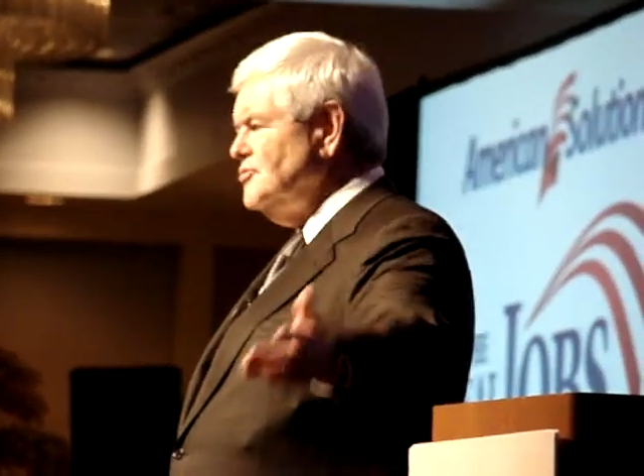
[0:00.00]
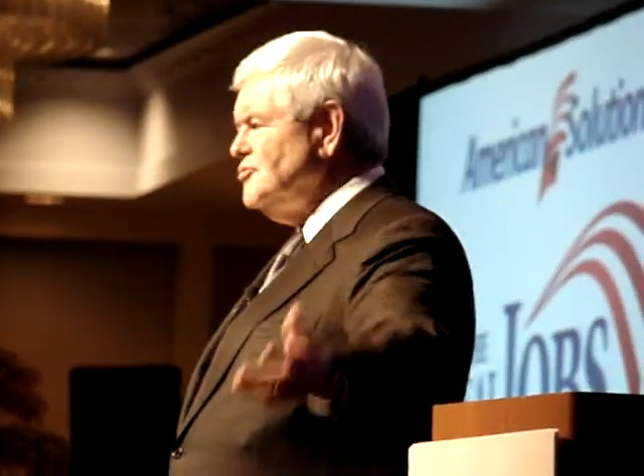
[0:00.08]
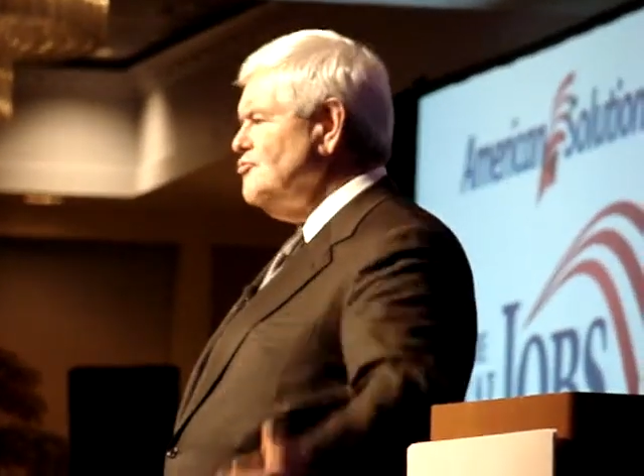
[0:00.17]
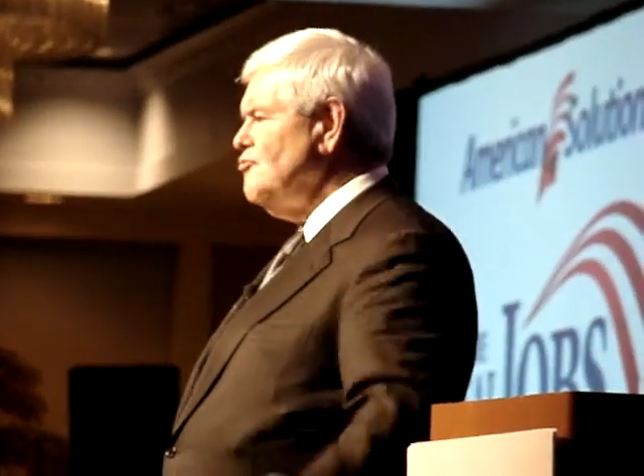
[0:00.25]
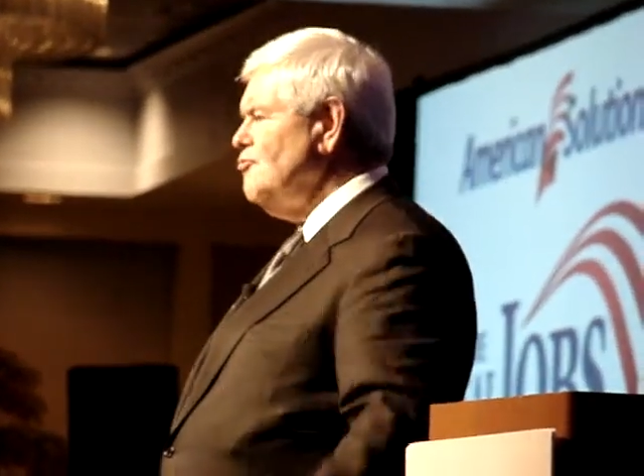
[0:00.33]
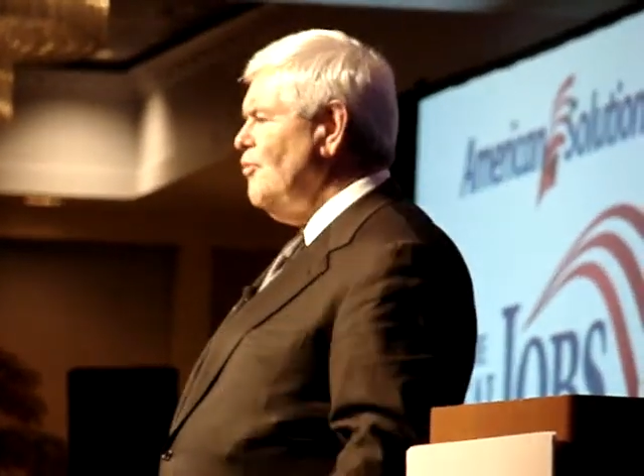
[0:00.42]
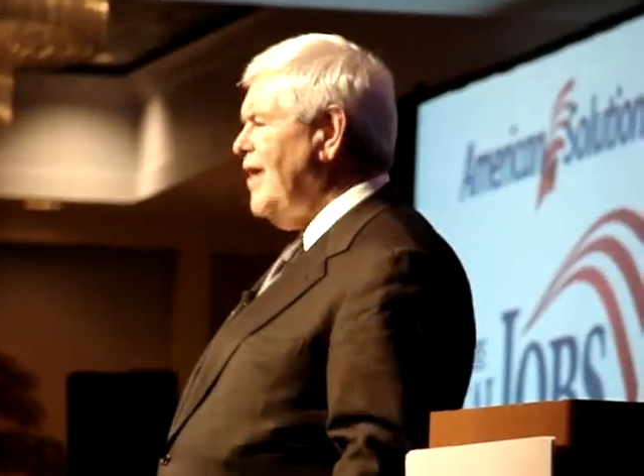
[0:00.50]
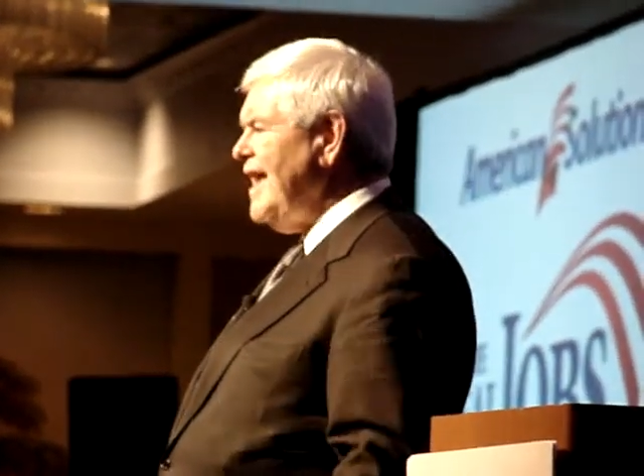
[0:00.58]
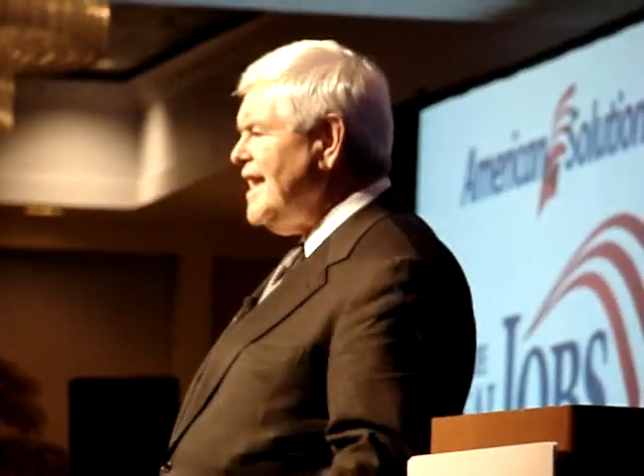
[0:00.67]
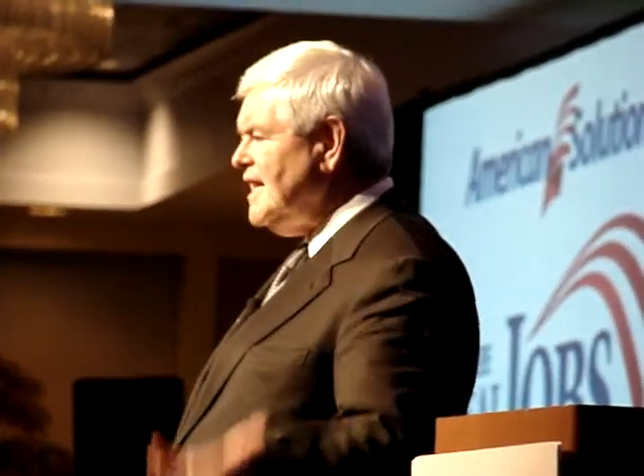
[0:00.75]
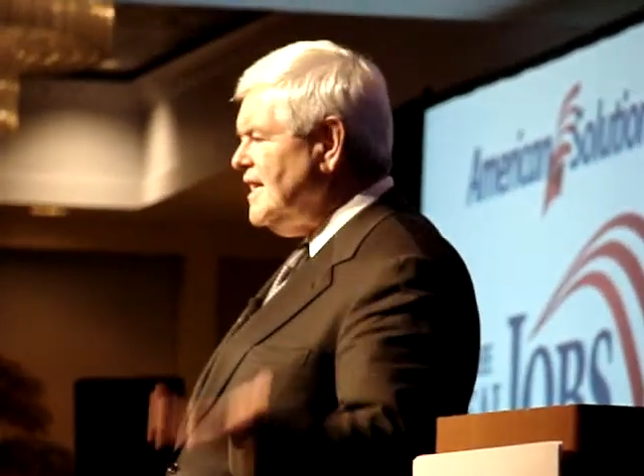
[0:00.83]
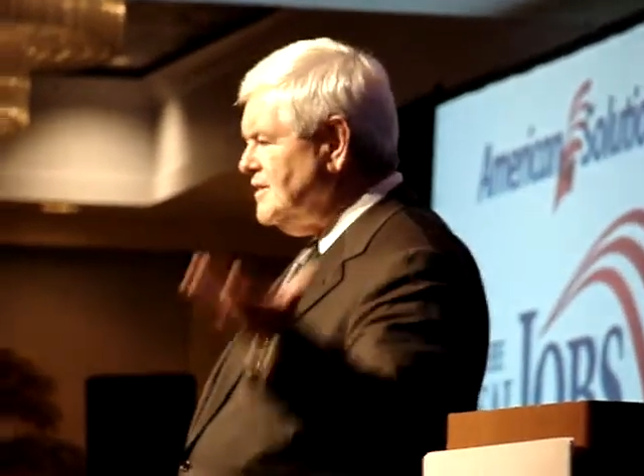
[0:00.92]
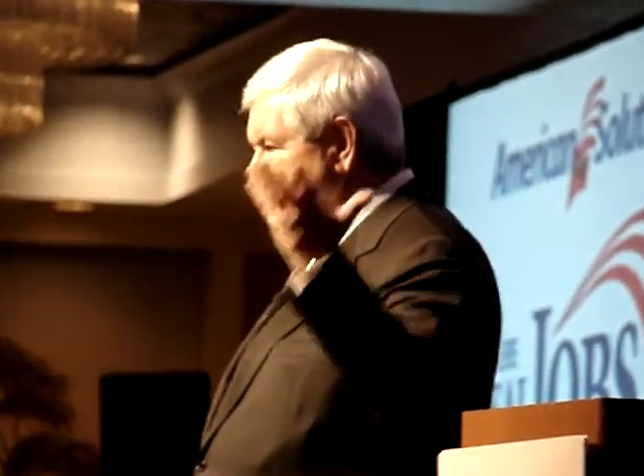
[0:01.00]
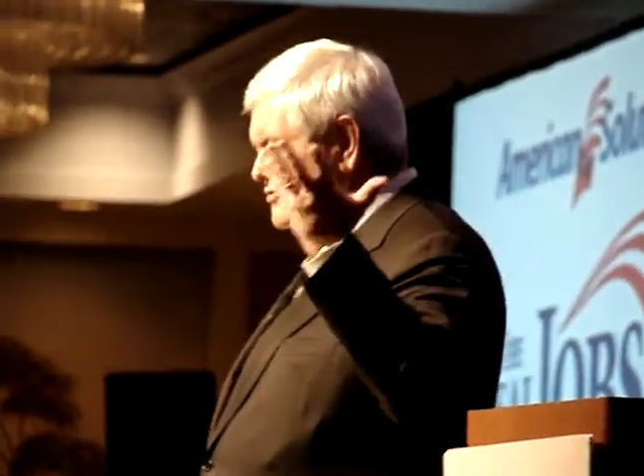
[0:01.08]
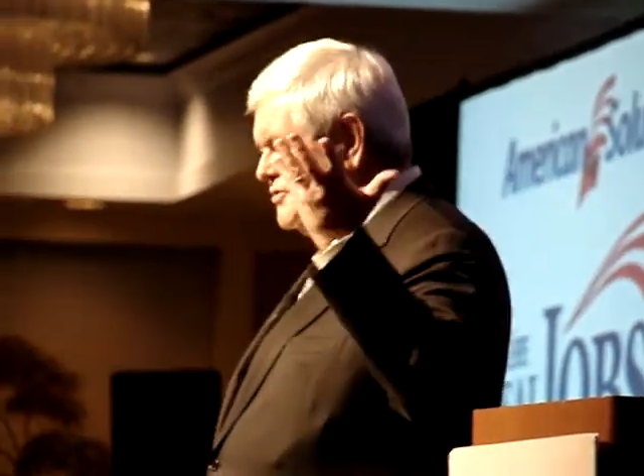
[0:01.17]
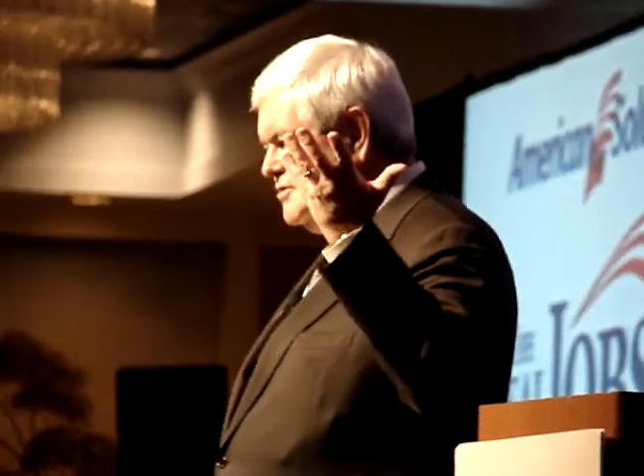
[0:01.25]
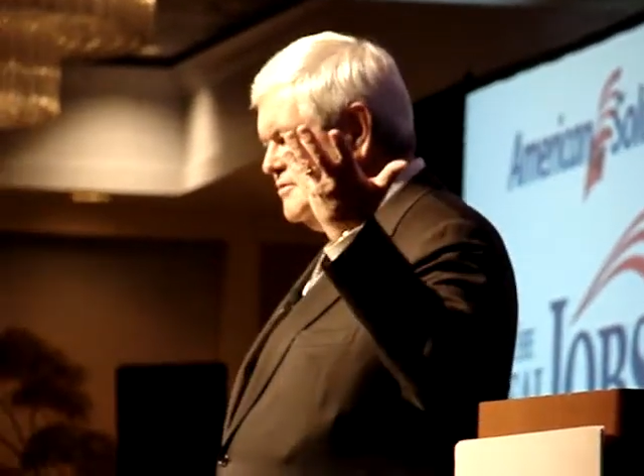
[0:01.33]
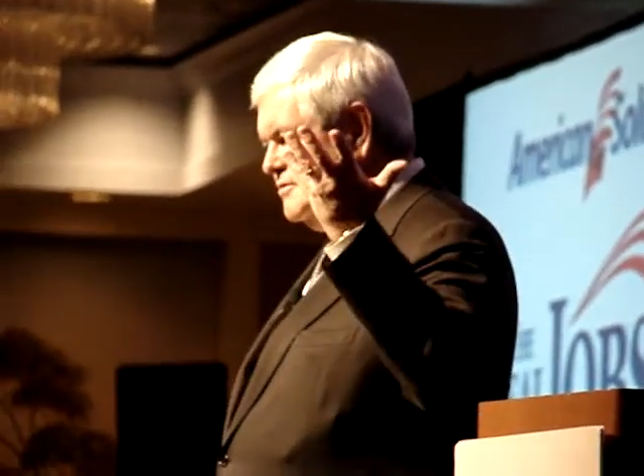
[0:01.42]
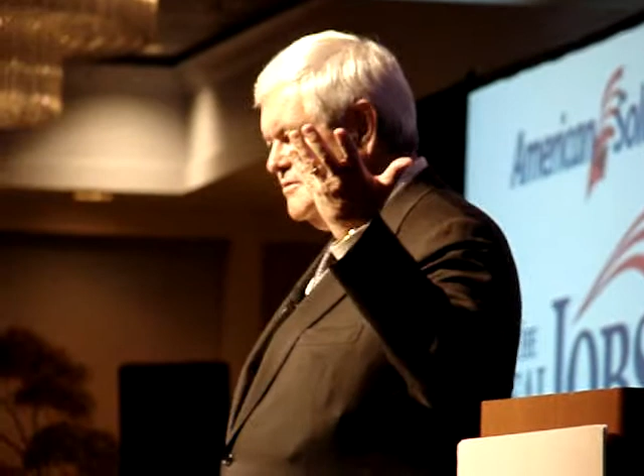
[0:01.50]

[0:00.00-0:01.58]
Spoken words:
to raise